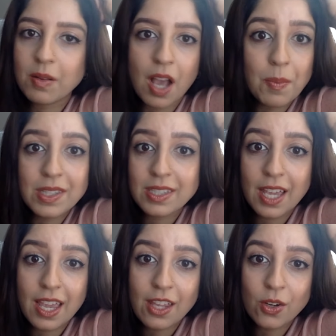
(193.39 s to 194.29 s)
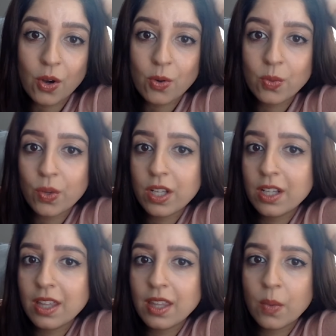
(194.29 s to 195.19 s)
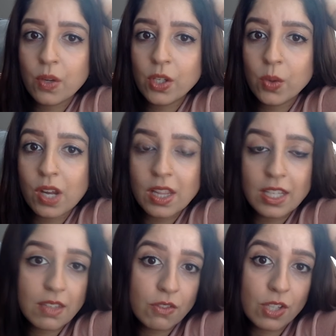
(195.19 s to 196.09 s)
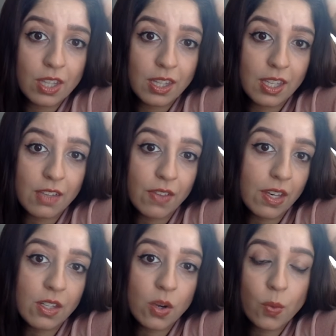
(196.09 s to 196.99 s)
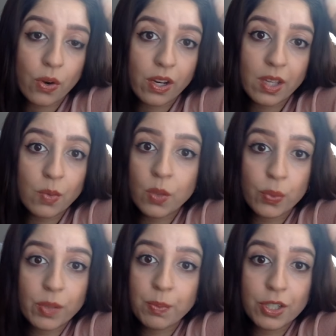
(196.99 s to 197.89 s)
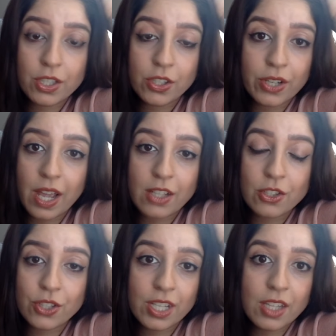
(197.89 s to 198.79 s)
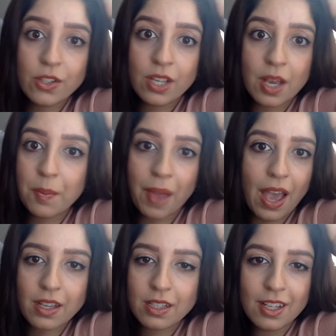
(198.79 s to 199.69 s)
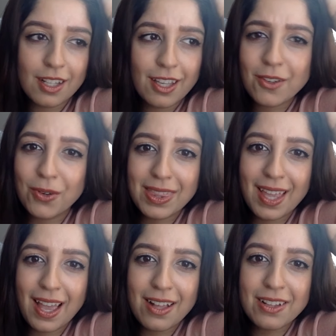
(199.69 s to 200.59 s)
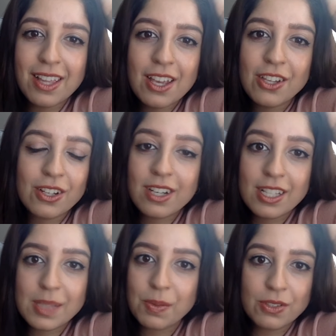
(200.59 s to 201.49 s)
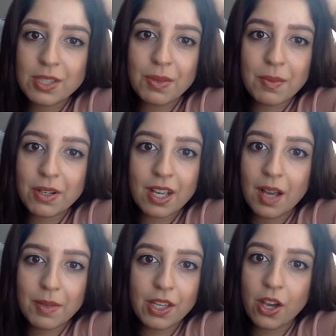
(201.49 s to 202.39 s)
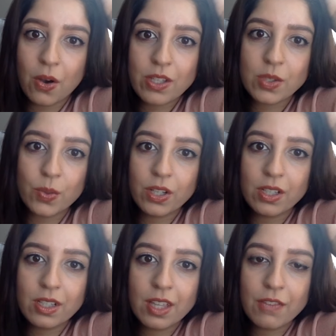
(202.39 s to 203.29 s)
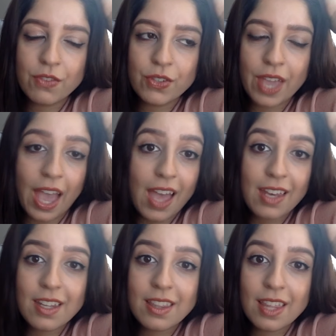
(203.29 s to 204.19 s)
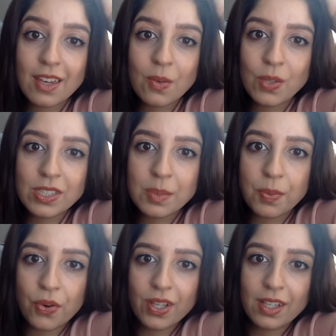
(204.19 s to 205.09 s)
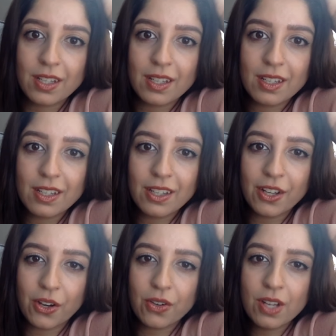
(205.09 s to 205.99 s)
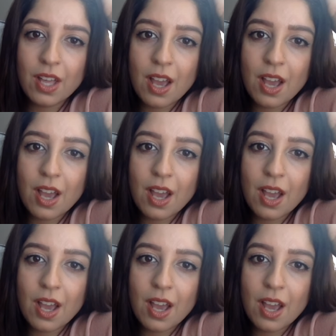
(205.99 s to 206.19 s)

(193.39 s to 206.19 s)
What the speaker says: Come and stay at your own will, and then when you want to leave, you can leave, and don't worry, we'll rebook your entry and you can come back. Like, what the hell? You're not supposed to be able to come and go as you will. If you can, then what's the point? You know,